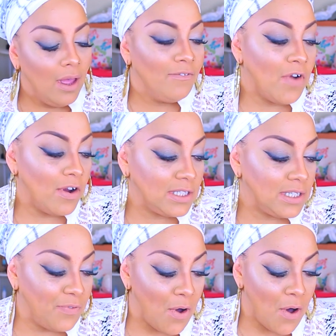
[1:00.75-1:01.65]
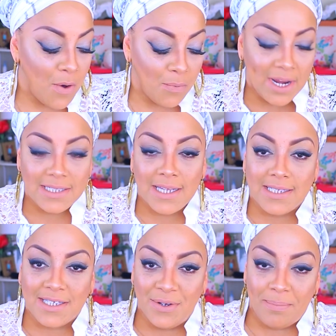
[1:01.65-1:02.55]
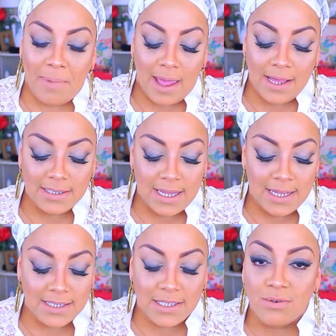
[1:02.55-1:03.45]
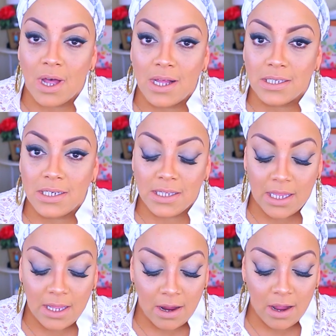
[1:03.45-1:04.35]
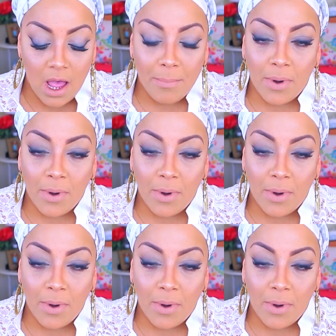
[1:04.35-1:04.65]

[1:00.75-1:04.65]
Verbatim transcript: first of all, when it says silk base, it's silk underneath here.